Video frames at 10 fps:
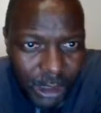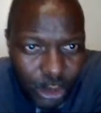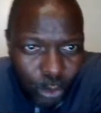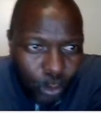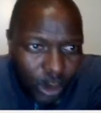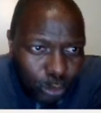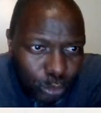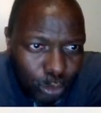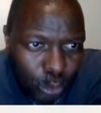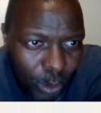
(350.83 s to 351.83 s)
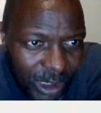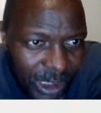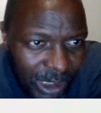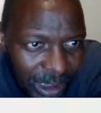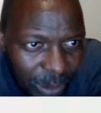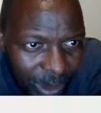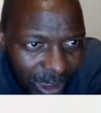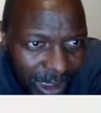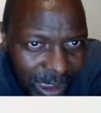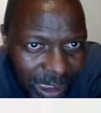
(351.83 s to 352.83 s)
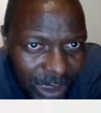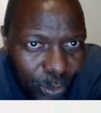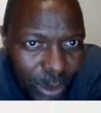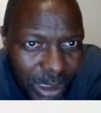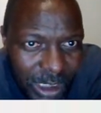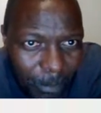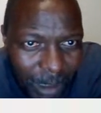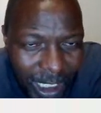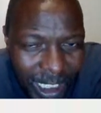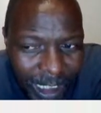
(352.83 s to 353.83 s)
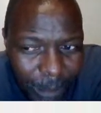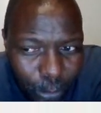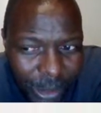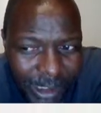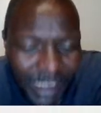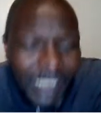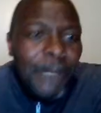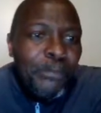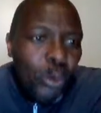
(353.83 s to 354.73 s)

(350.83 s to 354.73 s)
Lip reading: So we want to know what the D will supply at point A,